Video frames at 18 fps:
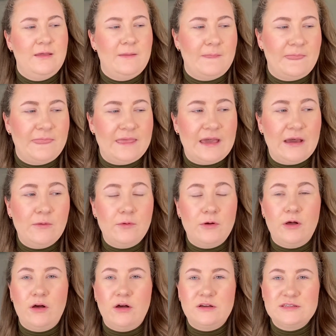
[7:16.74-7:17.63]
That
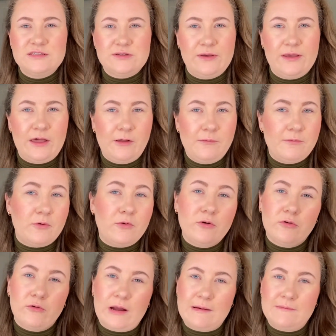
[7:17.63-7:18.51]
will also help.
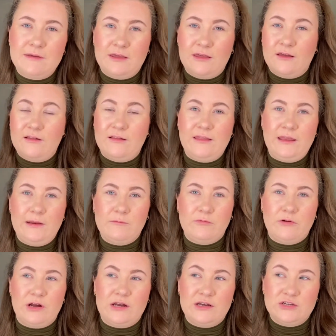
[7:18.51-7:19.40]
Or grabbing a clean
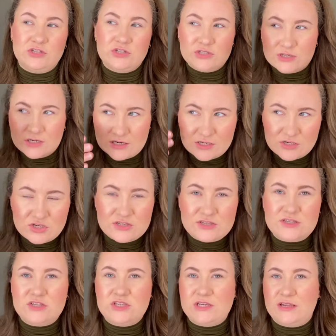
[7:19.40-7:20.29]
brush and
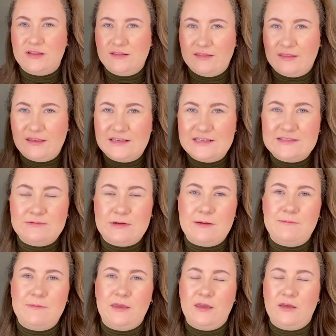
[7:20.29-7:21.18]
just gently
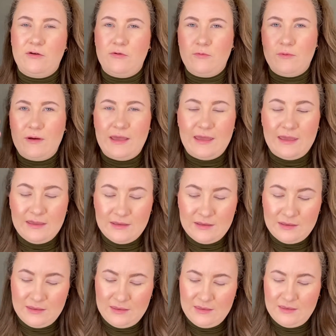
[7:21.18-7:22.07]
swiping it
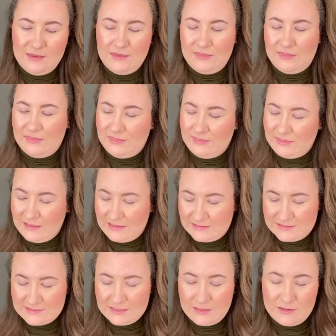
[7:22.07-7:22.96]
away.
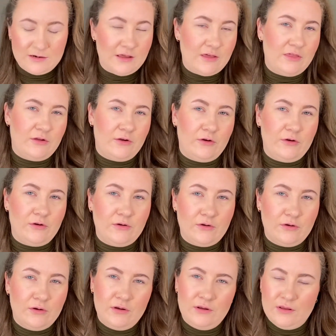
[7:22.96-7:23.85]
That's
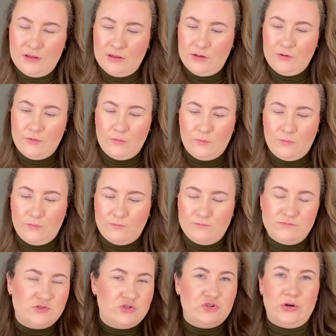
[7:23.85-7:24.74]
another
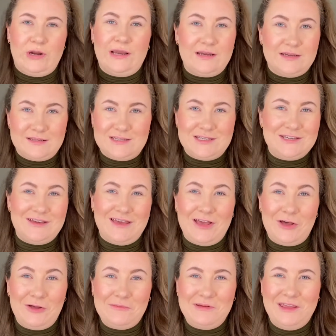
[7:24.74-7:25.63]
trick to
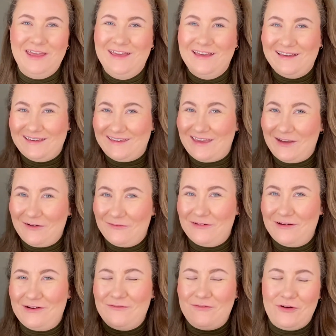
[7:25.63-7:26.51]
help get
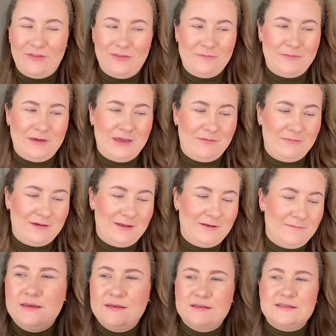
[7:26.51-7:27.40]
rid of all the
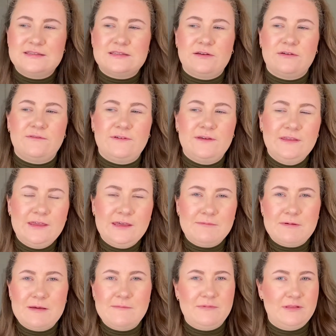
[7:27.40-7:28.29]
pigment. So I feel
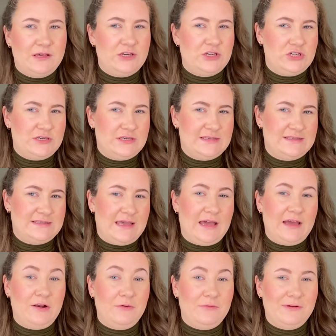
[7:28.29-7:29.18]
like my blush is
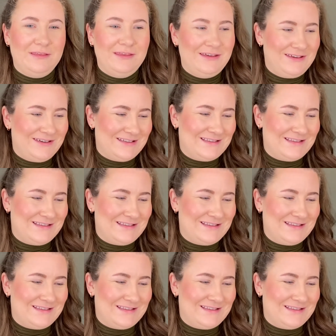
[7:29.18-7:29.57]
at a really good